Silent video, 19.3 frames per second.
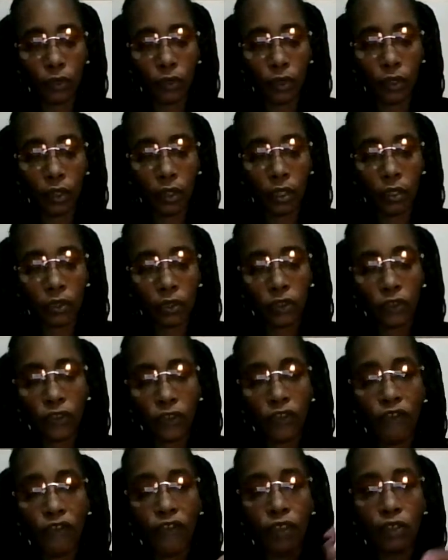So the
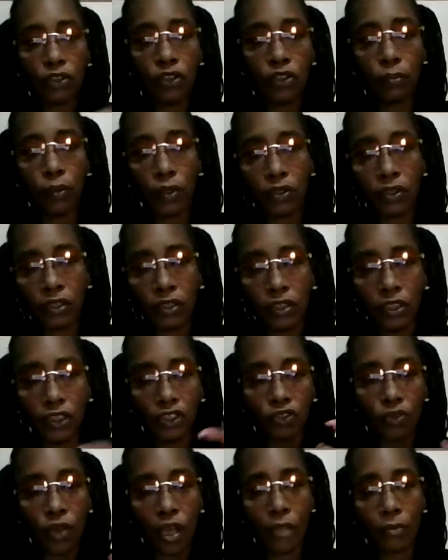first person that
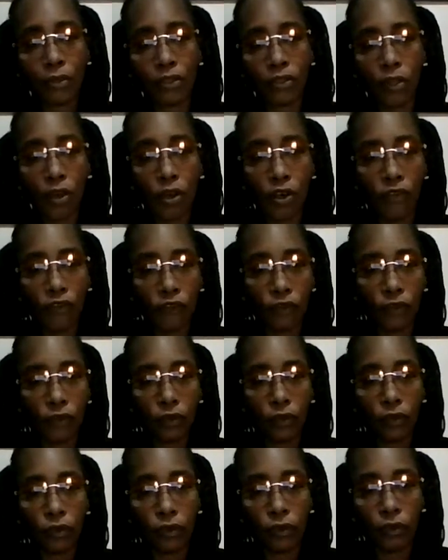drops off
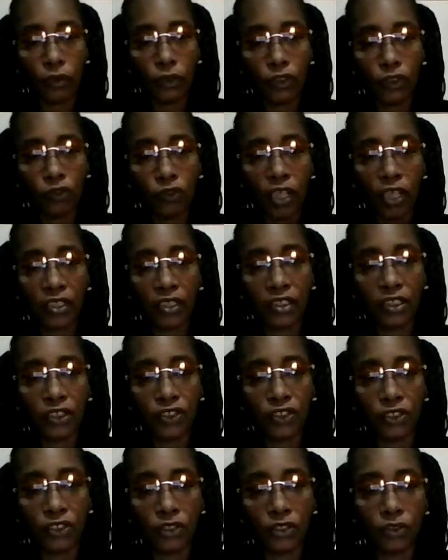or
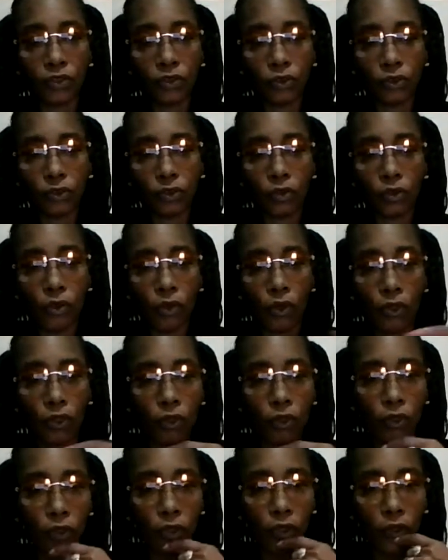transition or, you
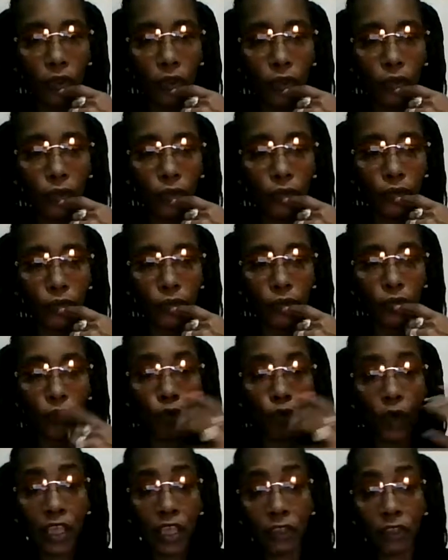know, wake
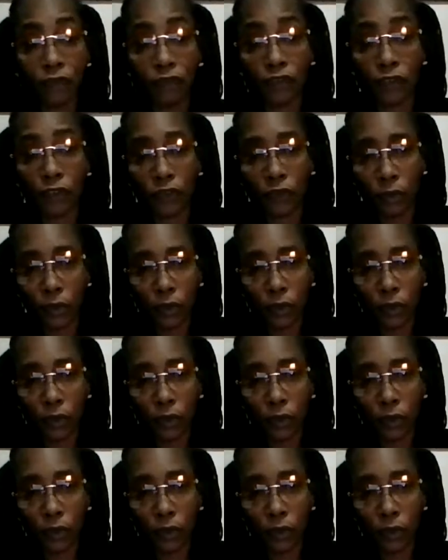and funeral,